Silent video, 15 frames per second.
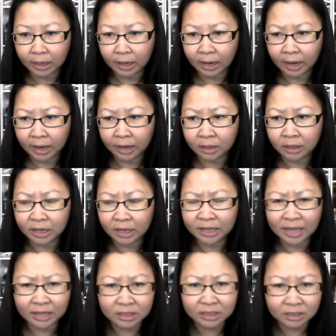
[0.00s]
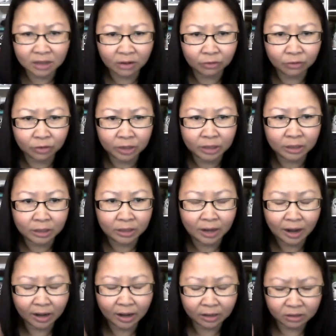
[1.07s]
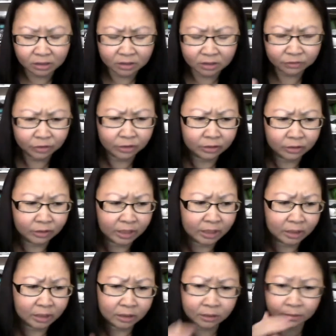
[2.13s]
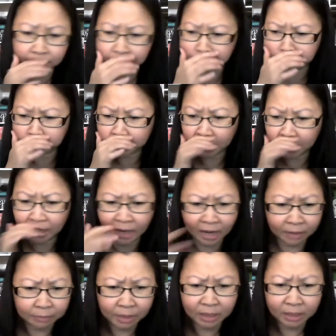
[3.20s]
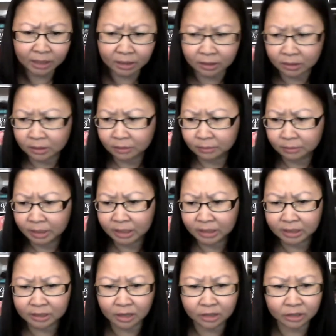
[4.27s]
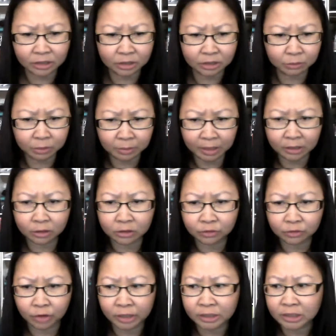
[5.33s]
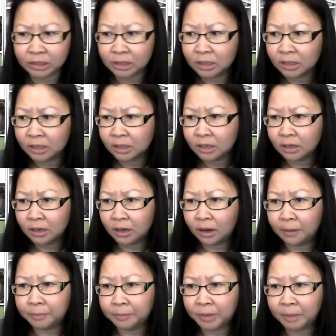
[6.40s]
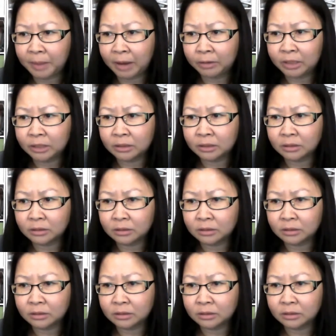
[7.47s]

And in that discovery, I looked further in and had many, many discussions with my close friends about it,